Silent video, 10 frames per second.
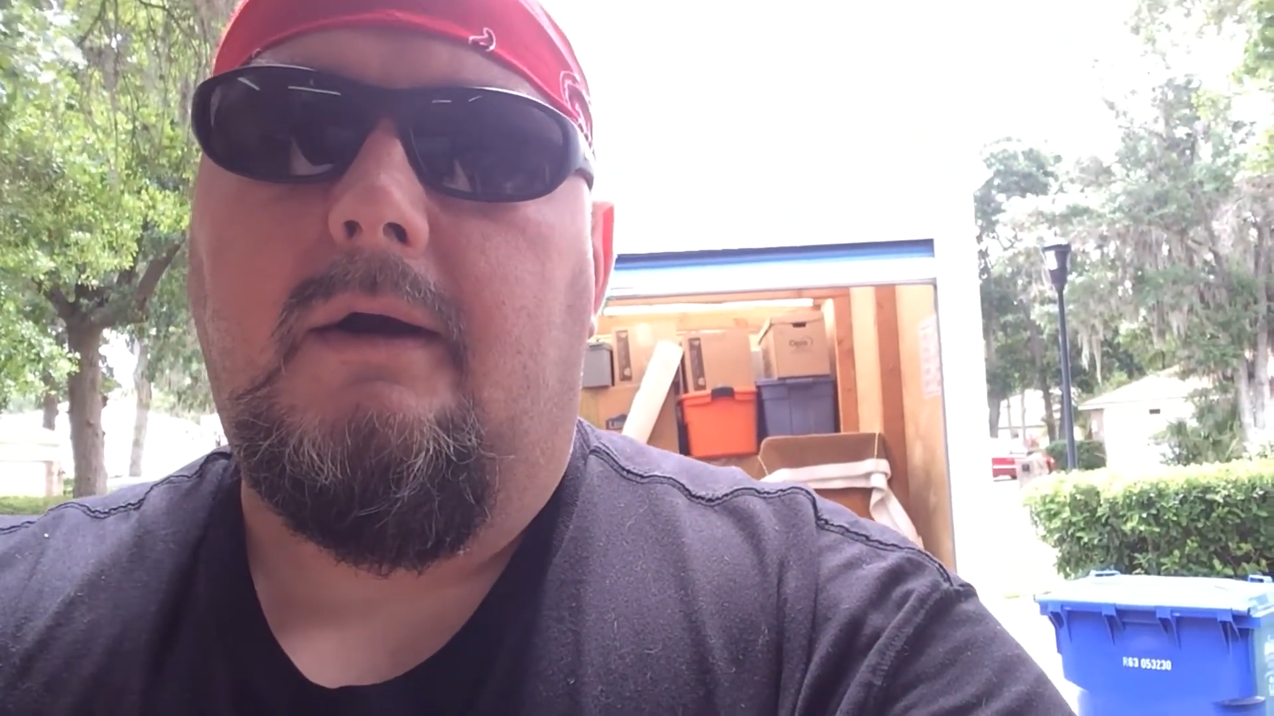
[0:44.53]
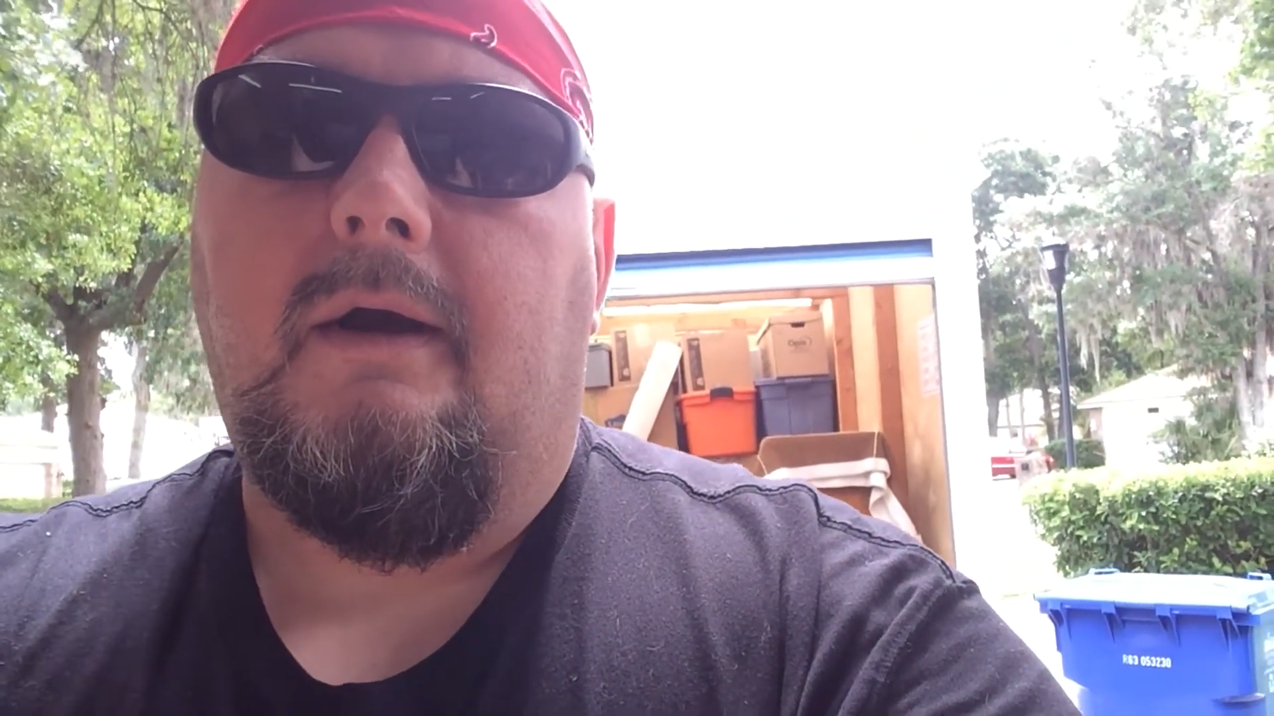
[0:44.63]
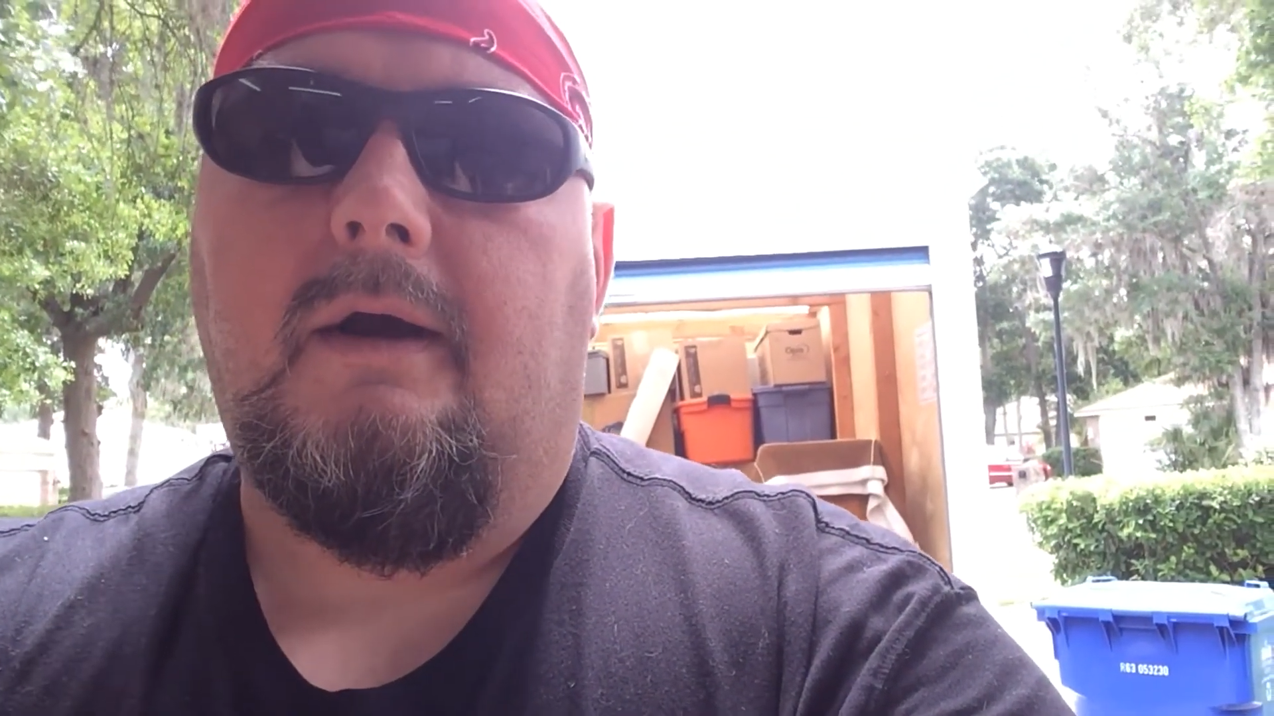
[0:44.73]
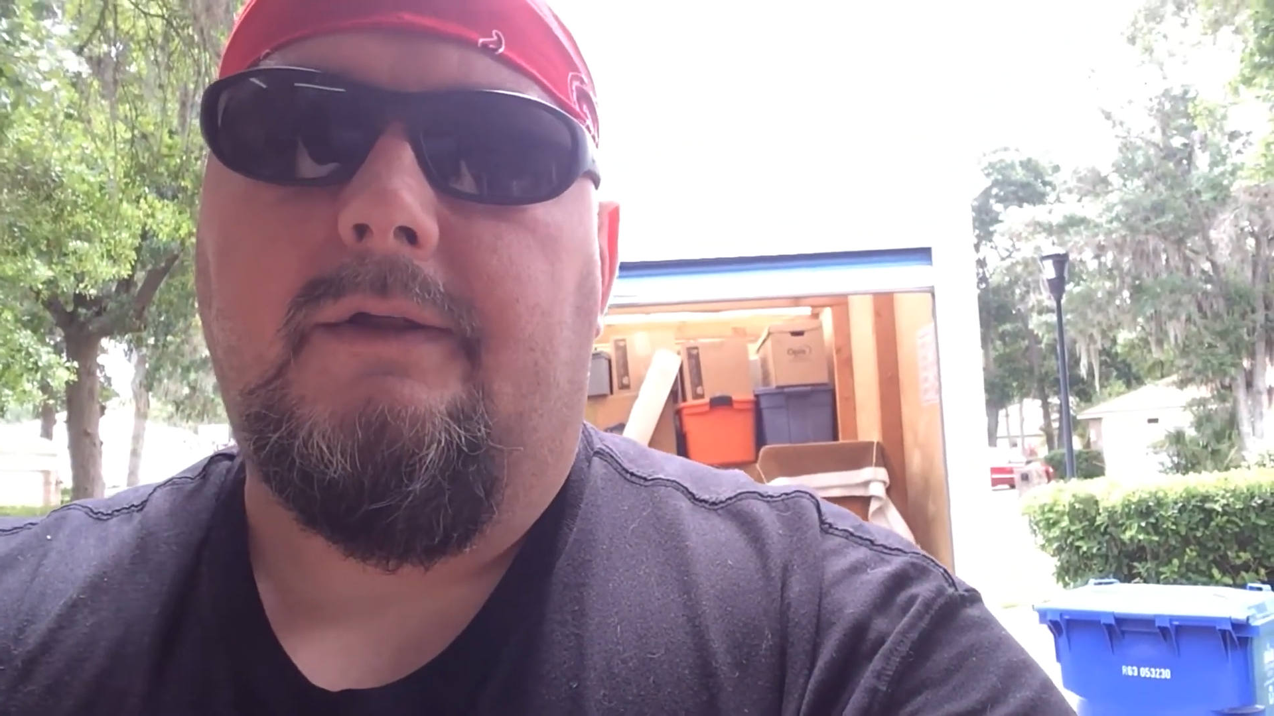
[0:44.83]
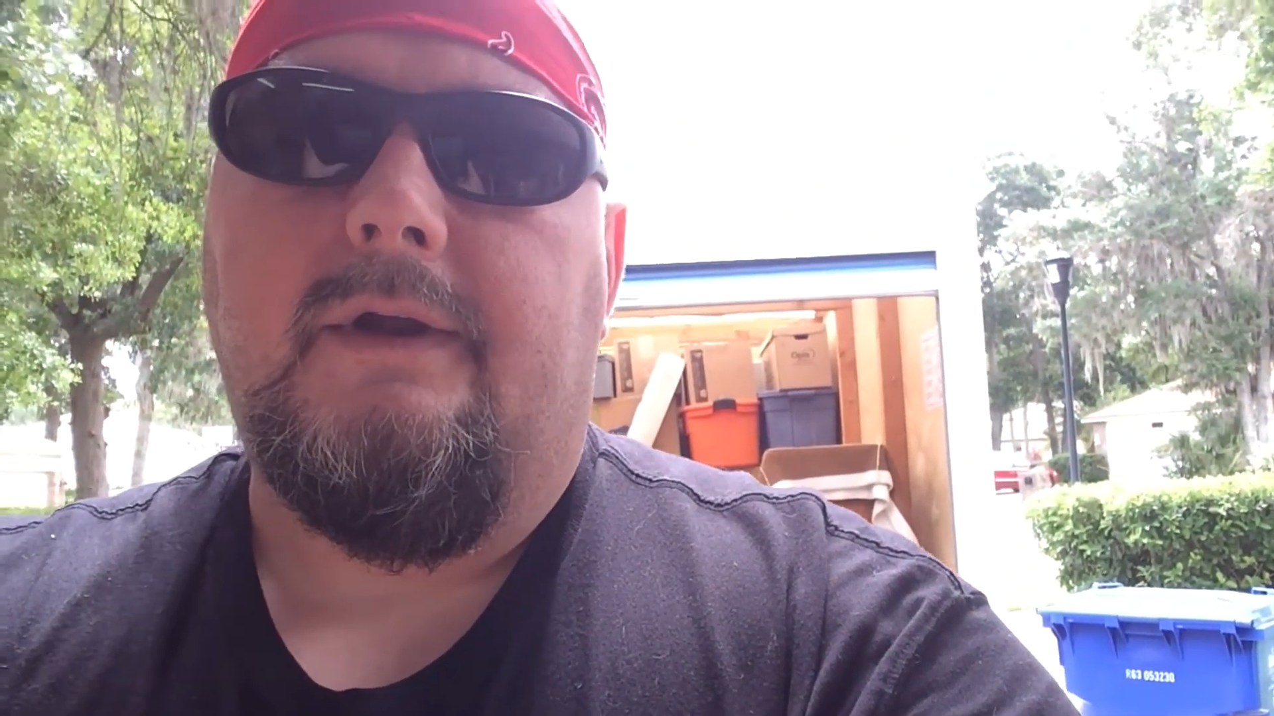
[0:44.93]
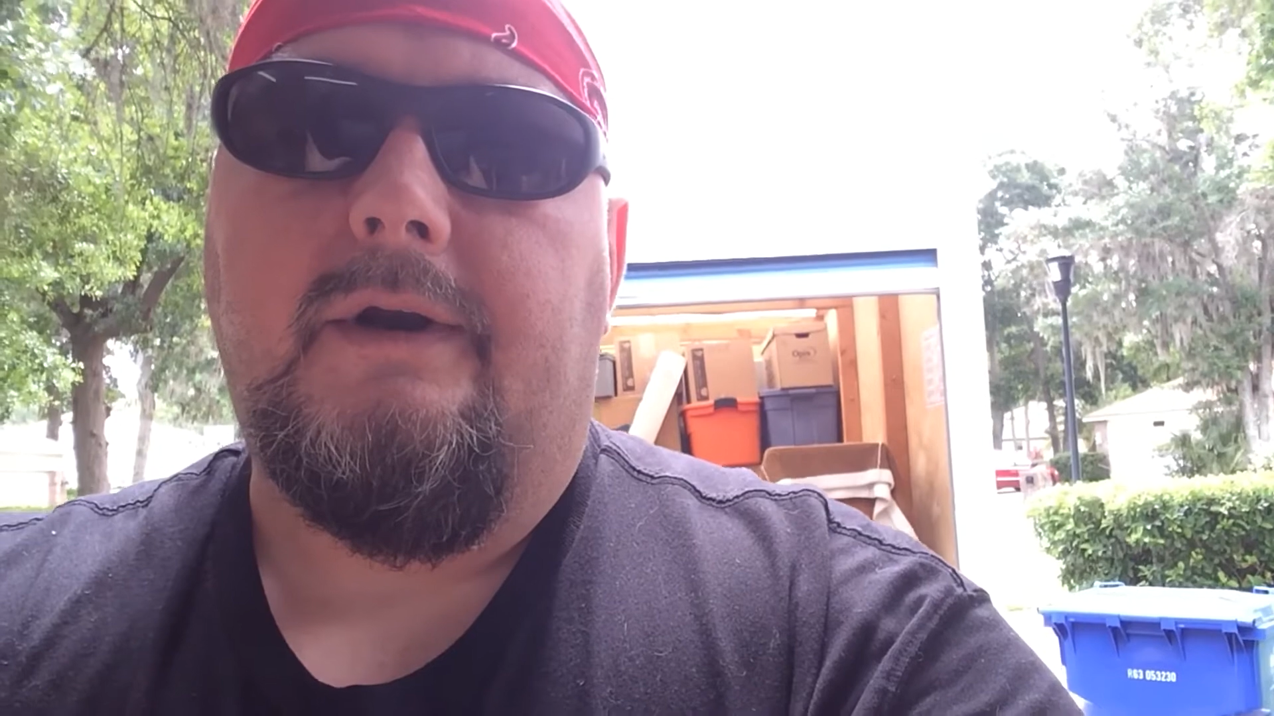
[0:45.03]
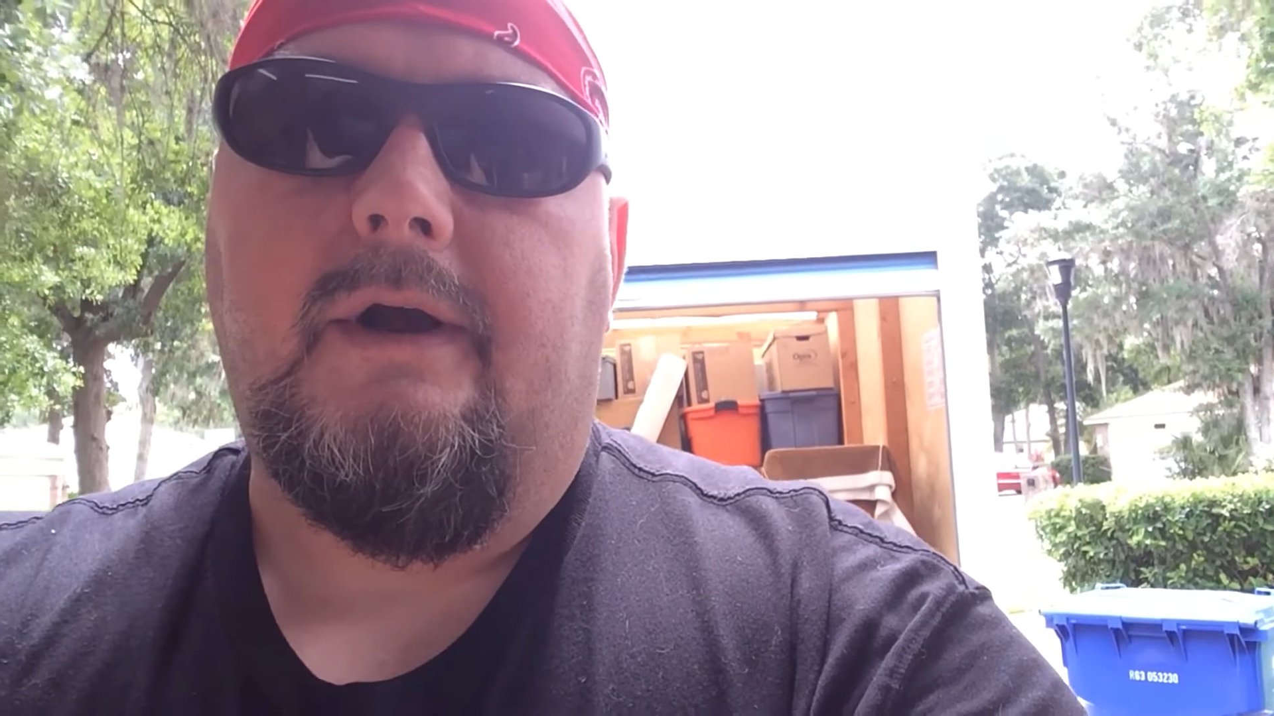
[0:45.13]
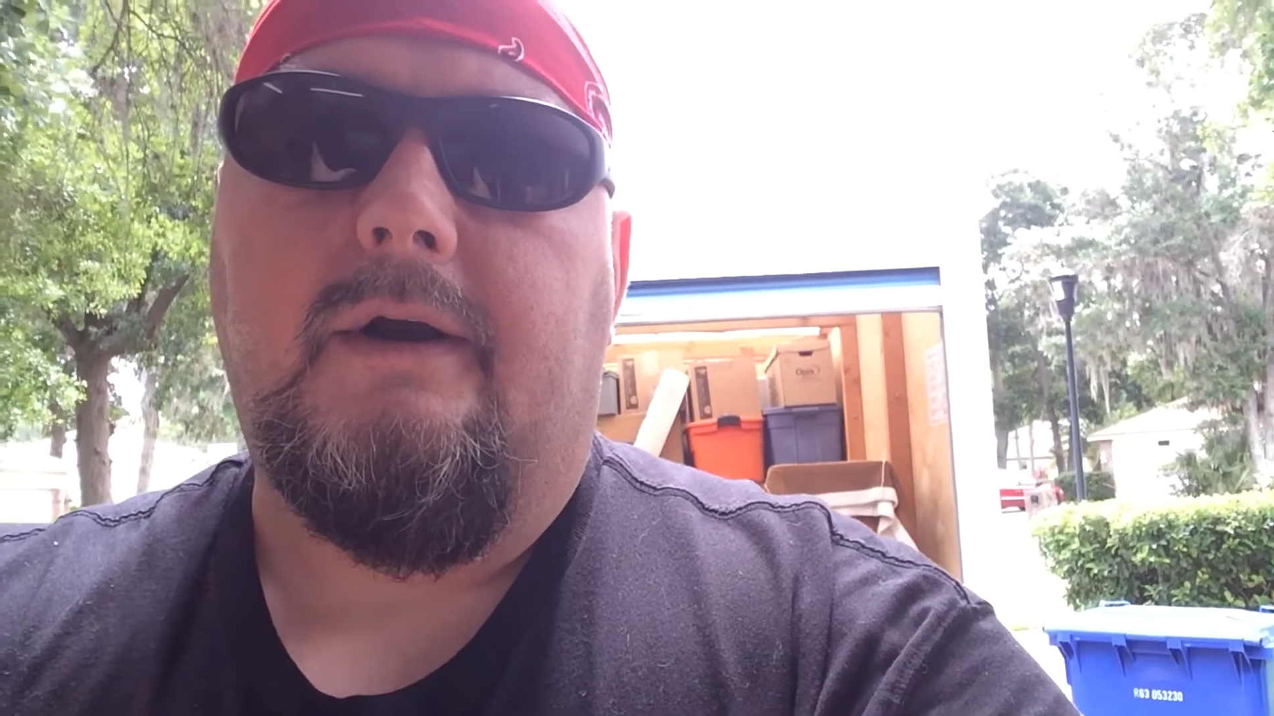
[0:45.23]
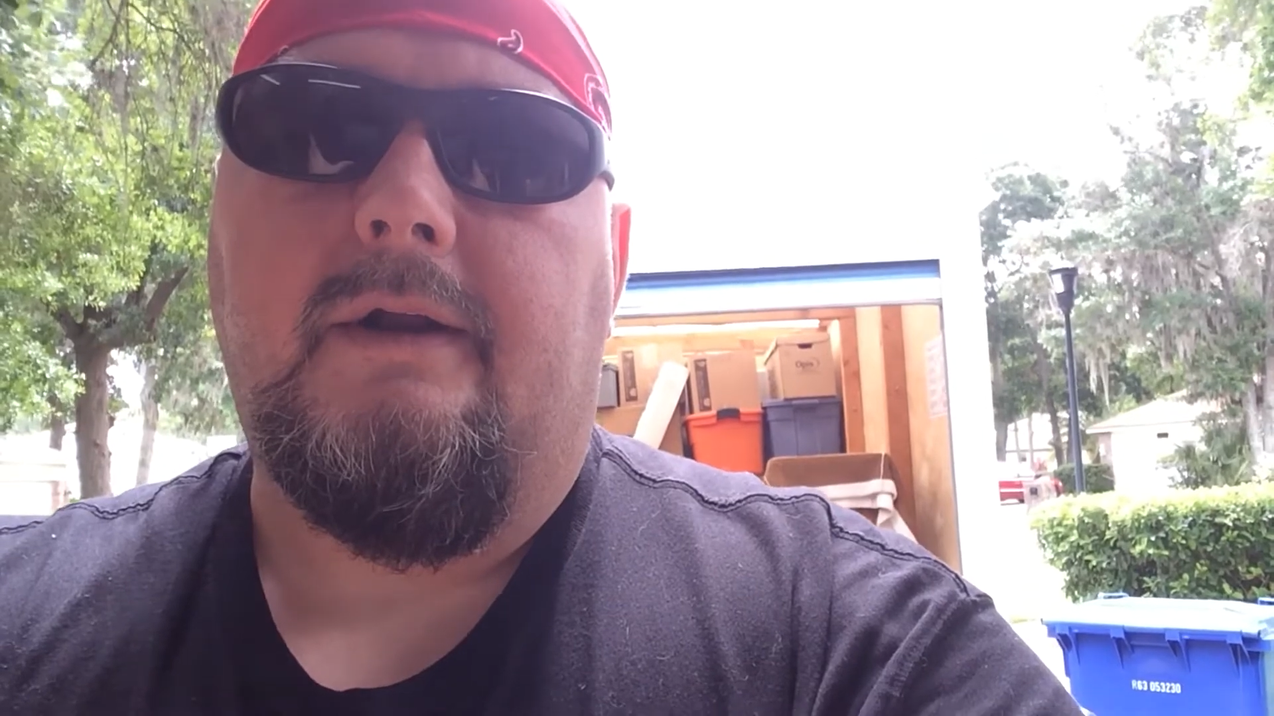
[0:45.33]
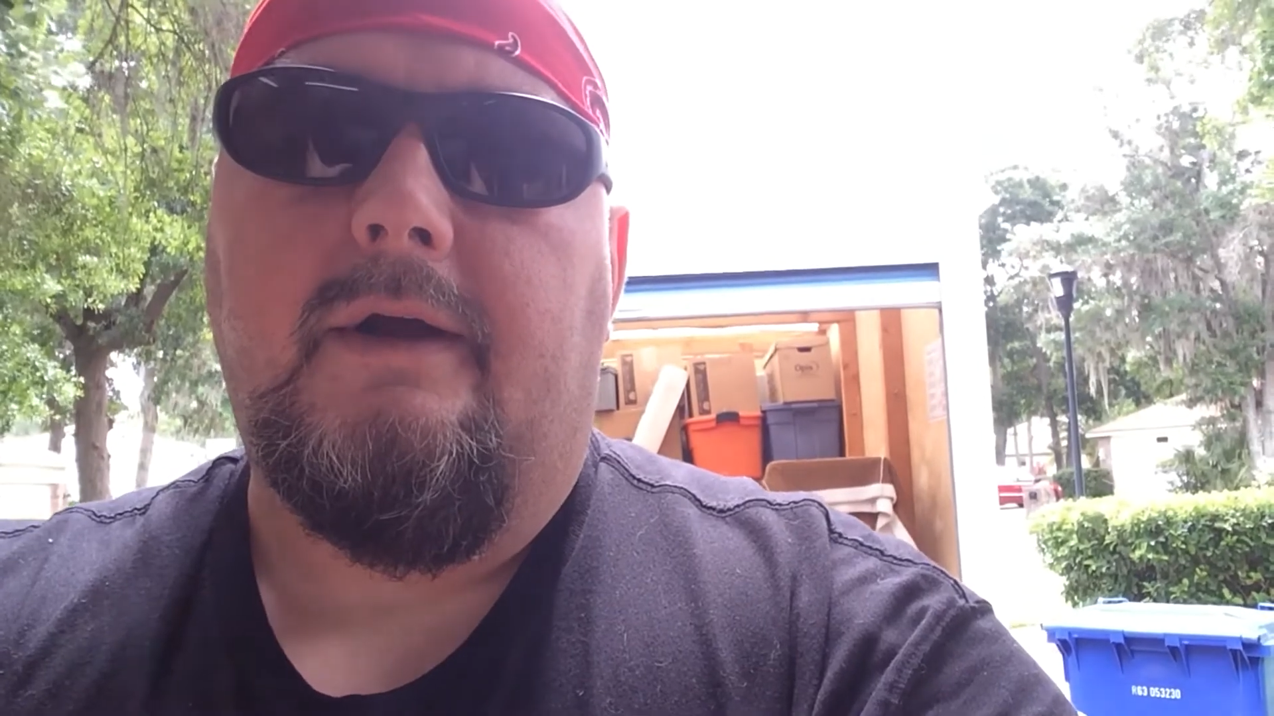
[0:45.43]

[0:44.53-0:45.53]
And they'd hired,